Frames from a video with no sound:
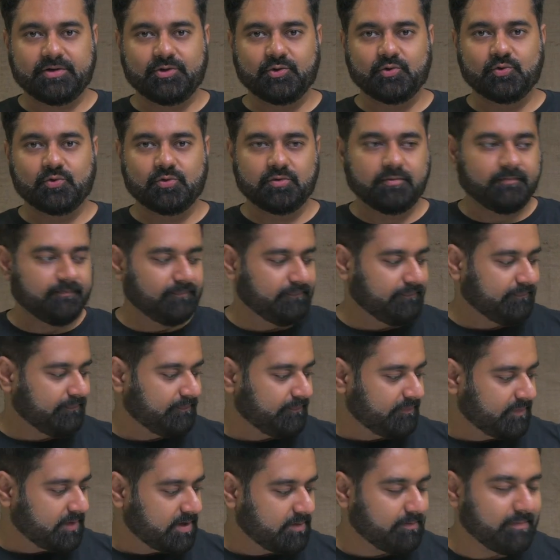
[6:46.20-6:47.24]
you
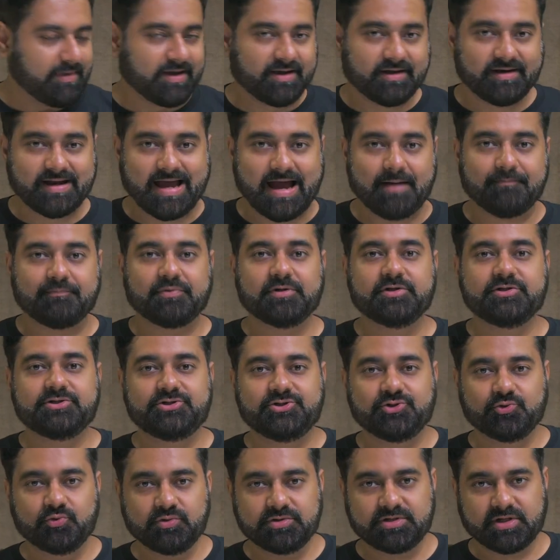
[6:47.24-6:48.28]
make an apple
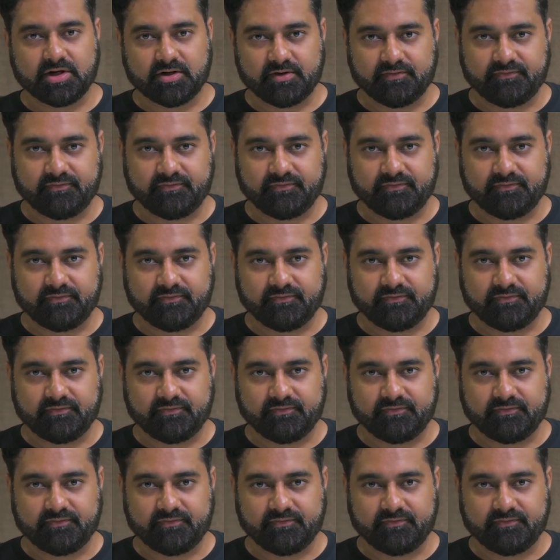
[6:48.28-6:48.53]
juice out